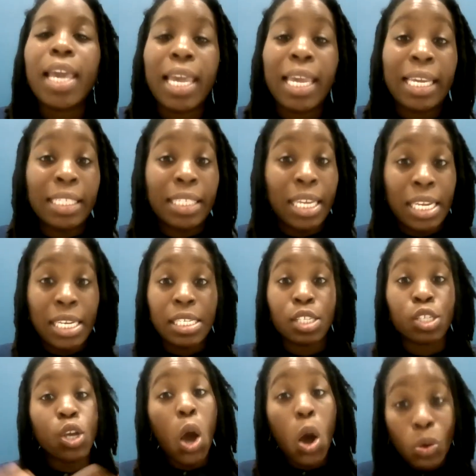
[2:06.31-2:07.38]
It is
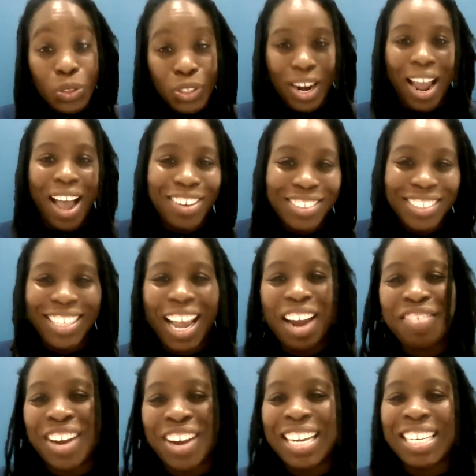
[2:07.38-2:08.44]
colder
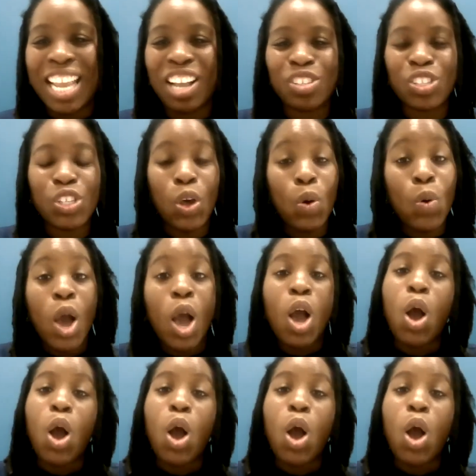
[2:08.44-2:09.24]
outside right now, so